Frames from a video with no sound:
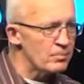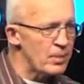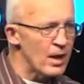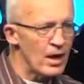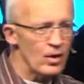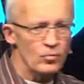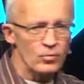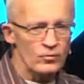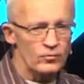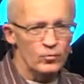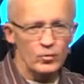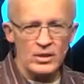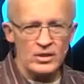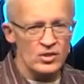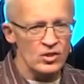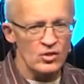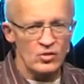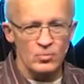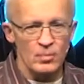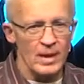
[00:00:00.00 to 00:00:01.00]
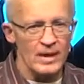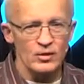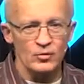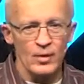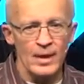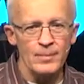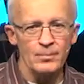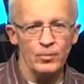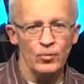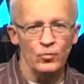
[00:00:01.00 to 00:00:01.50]
power. For instance, my
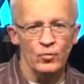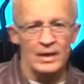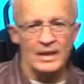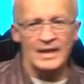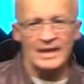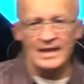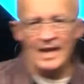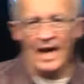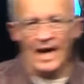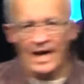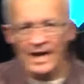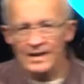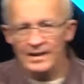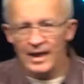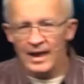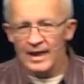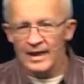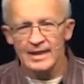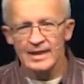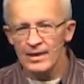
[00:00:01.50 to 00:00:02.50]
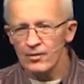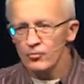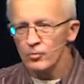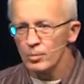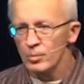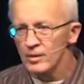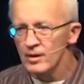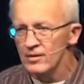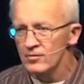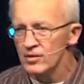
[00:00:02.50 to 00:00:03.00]
grandpa, when he died, he never
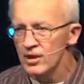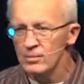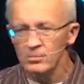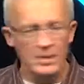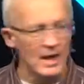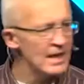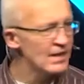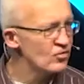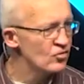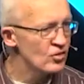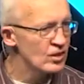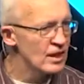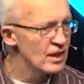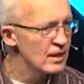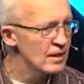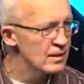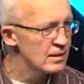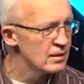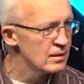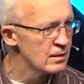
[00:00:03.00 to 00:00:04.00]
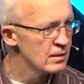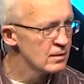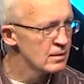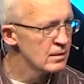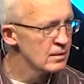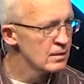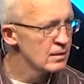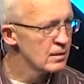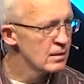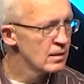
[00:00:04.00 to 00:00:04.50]
believed in banks again.
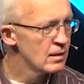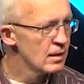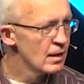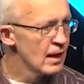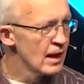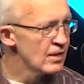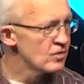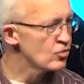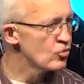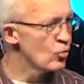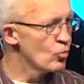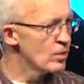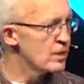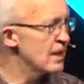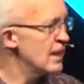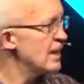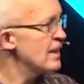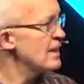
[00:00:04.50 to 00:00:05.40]
And so when he